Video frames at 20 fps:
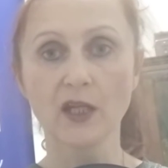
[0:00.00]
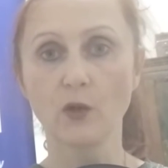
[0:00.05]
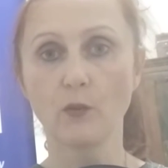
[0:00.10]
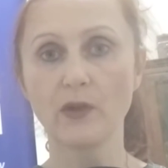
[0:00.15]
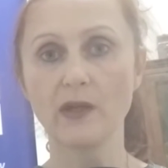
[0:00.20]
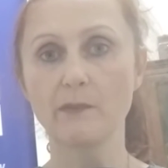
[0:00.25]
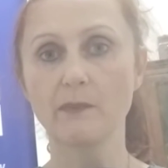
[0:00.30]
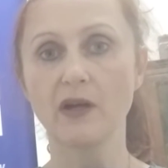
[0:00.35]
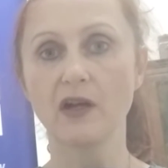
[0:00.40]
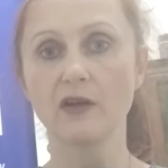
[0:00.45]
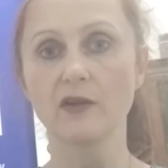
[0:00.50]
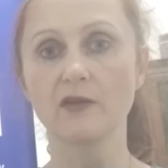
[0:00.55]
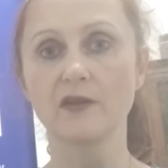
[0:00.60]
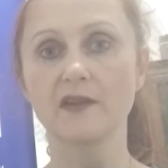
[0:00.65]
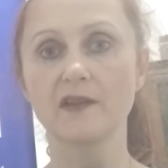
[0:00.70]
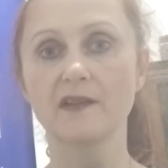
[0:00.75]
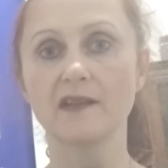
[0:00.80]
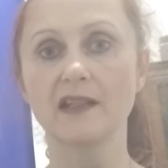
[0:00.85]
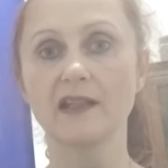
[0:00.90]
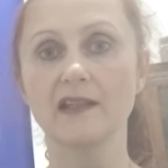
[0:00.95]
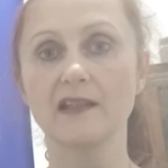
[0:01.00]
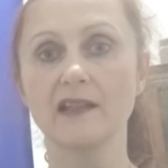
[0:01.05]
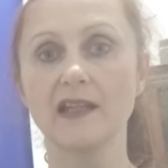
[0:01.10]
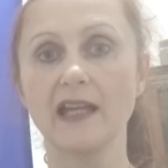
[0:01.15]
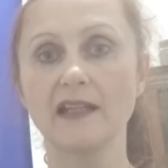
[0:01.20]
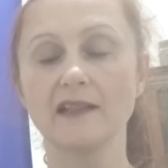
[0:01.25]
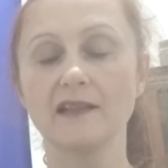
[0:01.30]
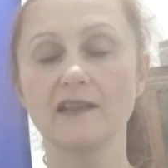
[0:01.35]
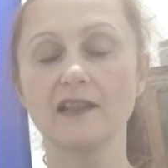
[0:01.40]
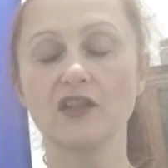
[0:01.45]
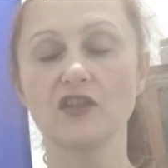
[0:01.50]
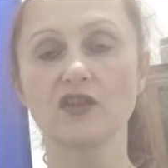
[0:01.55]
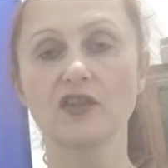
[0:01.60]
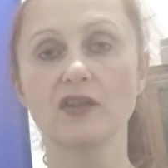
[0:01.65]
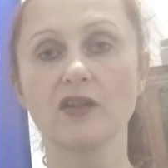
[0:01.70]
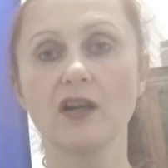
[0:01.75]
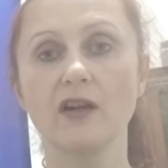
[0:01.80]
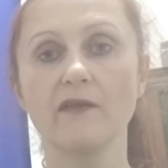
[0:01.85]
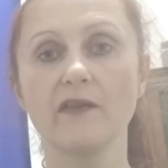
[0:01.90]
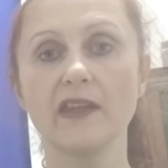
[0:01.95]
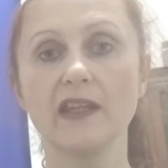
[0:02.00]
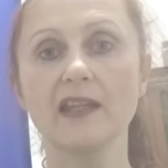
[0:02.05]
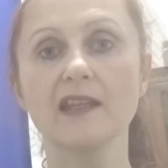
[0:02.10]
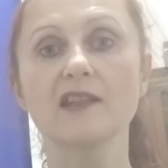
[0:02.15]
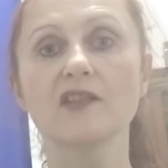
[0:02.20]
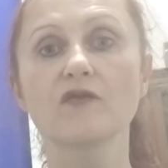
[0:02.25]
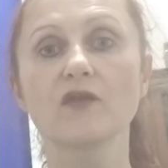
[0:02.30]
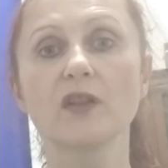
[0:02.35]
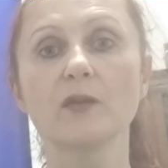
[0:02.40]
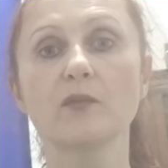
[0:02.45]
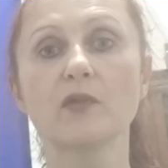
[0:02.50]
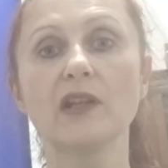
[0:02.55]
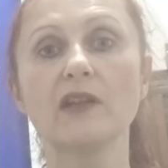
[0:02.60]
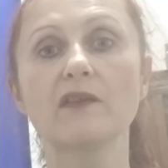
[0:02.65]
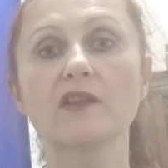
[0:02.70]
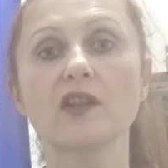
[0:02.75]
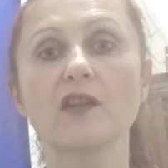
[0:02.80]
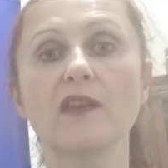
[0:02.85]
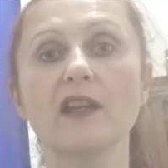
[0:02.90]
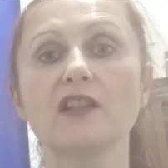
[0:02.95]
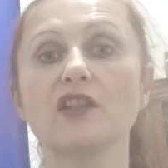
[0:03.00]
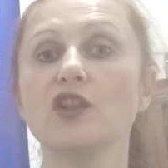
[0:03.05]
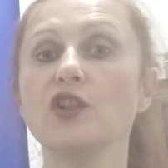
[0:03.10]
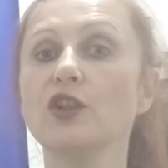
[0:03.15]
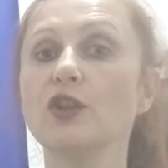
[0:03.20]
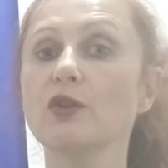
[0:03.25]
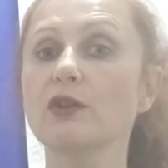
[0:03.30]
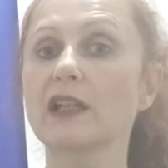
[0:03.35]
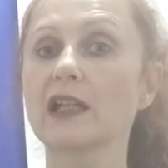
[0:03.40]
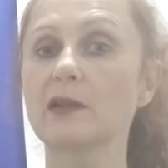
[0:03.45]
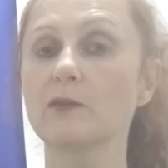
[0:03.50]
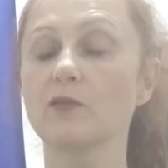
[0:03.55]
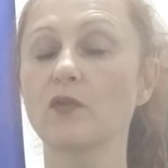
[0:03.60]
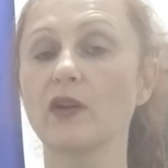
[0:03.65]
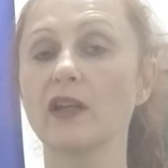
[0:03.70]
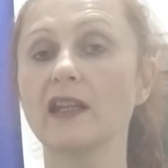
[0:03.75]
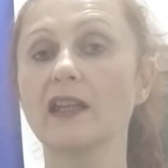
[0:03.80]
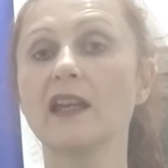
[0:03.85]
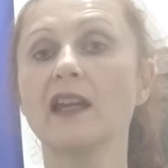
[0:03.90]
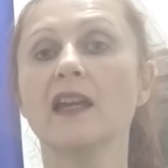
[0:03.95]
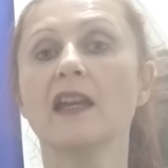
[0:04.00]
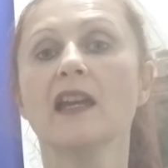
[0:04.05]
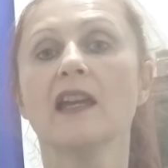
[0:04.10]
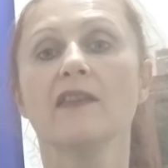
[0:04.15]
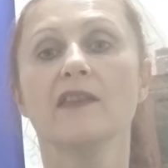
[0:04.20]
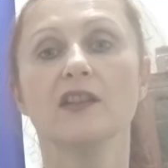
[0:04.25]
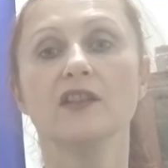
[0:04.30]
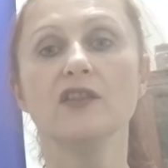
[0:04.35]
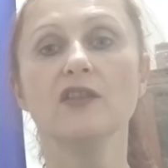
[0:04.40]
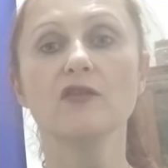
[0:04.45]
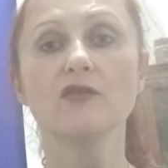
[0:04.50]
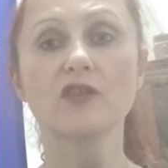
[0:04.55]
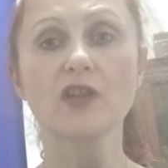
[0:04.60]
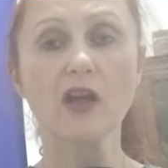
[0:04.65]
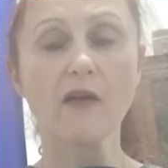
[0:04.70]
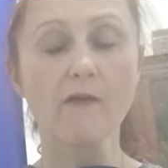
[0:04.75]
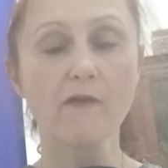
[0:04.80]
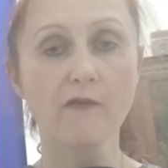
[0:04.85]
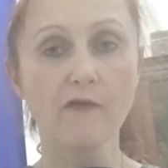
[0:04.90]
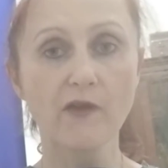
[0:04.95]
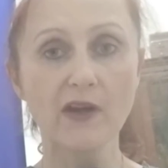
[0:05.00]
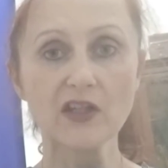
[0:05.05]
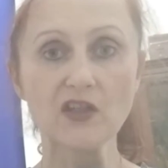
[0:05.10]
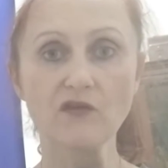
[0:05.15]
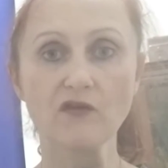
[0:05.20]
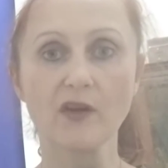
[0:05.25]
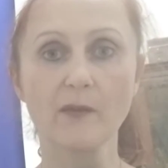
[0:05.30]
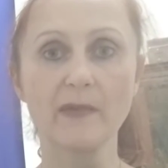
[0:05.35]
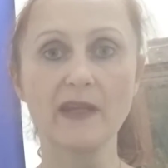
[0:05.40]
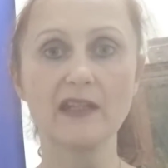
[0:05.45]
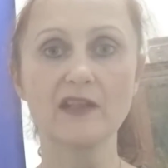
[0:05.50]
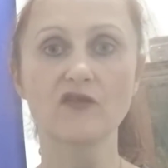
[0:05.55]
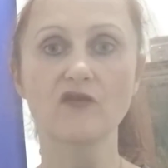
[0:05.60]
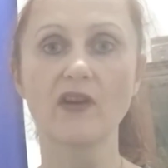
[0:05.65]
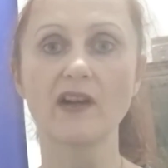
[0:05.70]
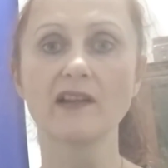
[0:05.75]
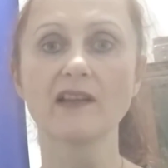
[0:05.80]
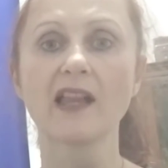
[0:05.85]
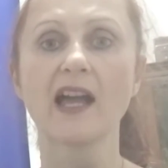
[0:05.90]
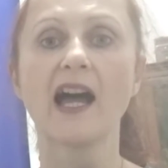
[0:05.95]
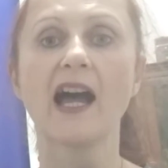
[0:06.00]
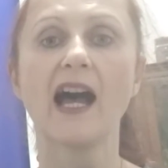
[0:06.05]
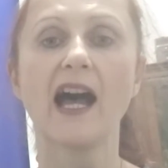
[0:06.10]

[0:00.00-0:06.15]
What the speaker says: we post an edition of The Israel Brief so that you can bring the news fresh from Israel